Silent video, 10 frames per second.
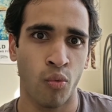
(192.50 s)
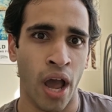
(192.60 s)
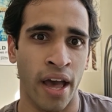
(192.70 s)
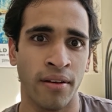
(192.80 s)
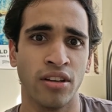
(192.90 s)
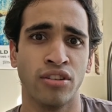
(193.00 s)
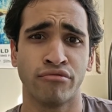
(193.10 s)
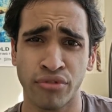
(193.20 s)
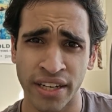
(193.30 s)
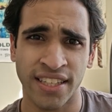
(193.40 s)
where
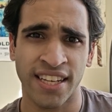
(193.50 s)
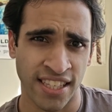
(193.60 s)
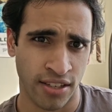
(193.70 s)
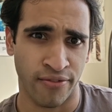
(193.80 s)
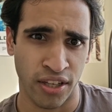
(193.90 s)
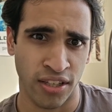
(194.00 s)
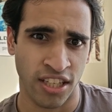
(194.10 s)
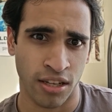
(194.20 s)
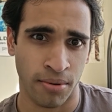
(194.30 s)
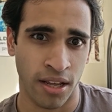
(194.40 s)
you're really tested for your
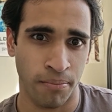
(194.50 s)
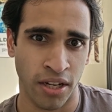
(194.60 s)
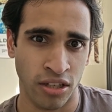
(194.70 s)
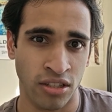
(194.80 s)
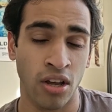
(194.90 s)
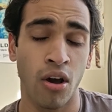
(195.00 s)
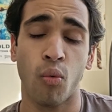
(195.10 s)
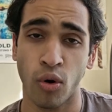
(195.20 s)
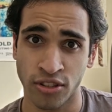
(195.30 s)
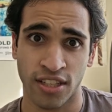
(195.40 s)
discipline, because
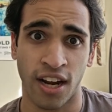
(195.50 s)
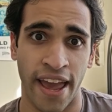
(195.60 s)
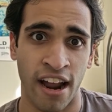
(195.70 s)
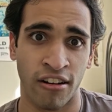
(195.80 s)
one slight